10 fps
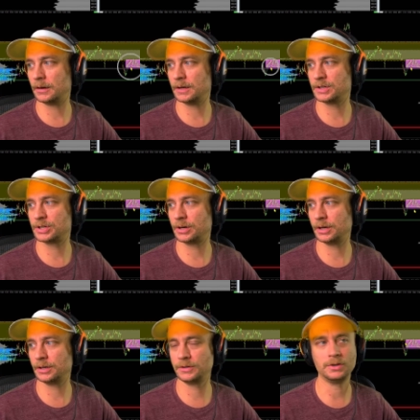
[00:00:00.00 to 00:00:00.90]
It's
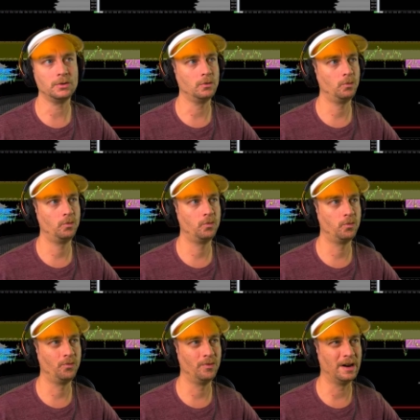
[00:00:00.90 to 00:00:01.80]
starting to
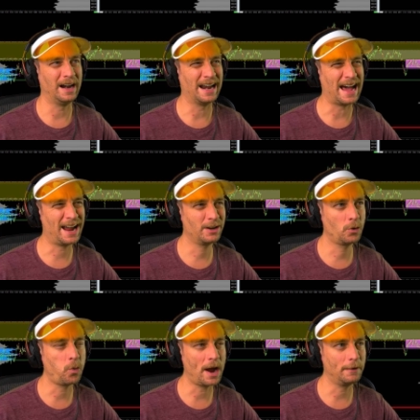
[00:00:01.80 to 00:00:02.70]
not
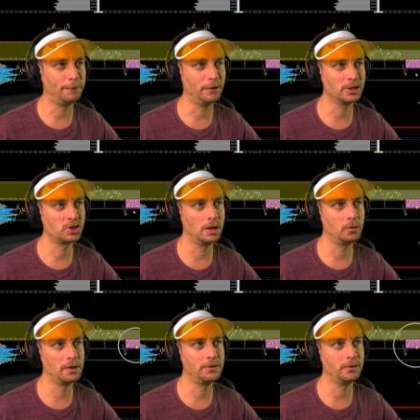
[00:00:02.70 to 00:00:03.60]
quite flush all the
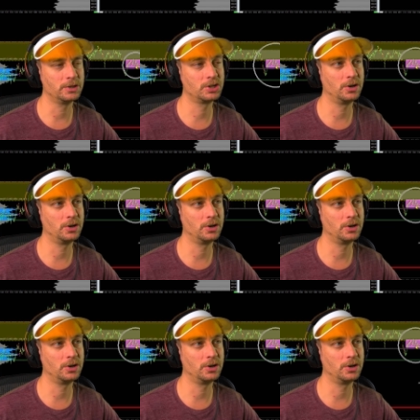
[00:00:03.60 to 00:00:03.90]
way through. It's starting